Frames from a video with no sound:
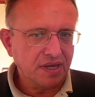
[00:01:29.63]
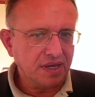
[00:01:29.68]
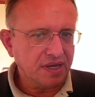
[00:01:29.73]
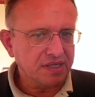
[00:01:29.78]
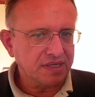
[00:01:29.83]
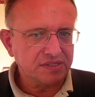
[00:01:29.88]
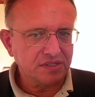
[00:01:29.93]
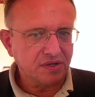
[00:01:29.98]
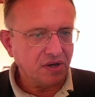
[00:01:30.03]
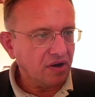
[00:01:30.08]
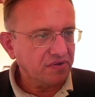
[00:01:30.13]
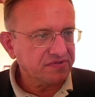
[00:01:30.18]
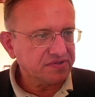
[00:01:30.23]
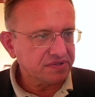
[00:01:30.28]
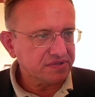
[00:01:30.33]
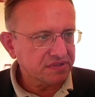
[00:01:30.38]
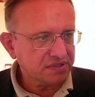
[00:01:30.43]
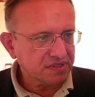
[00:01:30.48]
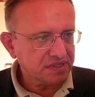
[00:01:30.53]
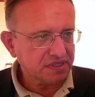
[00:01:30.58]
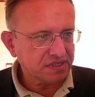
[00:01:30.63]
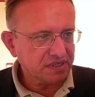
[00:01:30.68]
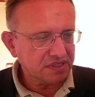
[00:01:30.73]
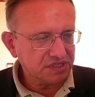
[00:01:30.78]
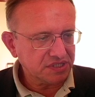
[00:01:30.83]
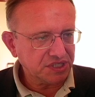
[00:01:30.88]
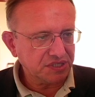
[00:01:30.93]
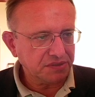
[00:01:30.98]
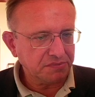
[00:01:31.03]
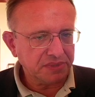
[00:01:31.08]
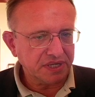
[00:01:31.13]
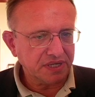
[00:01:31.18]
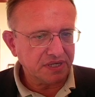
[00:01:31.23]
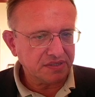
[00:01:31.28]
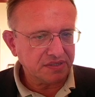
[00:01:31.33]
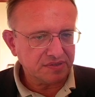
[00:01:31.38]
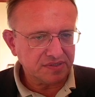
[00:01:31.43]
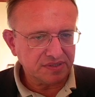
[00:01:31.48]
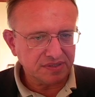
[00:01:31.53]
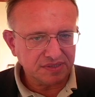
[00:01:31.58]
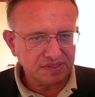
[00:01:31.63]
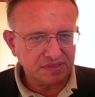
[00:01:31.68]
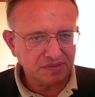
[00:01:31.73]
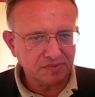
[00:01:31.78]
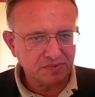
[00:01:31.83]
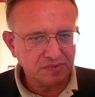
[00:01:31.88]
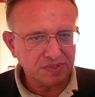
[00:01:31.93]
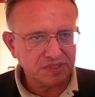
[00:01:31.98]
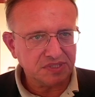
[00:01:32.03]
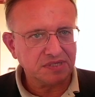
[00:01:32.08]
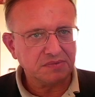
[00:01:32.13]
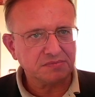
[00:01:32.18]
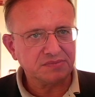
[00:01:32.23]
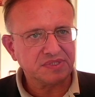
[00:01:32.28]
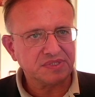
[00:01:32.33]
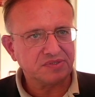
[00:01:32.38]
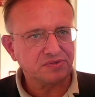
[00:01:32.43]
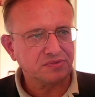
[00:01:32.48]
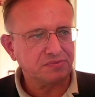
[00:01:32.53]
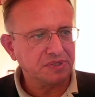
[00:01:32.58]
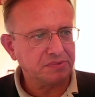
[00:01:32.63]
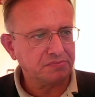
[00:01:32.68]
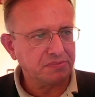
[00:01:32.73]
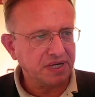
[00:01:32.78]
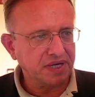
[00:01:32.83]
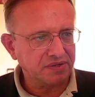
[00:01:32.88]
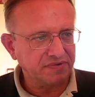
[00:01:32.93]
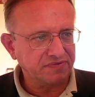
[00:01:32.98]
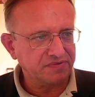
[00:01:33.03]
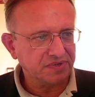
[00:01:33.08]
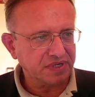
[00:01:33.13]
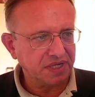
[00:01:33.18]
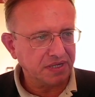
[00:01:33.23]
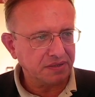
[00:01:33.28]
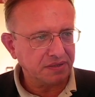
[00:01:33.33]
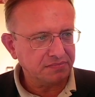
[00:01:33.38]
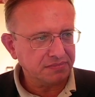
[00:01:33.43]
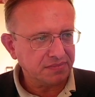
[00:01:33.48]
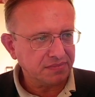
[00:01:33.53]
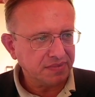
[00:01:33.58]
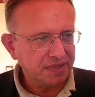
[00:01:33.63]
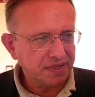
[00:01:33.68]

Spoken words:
as often in Champagne, which seems to be part of the game.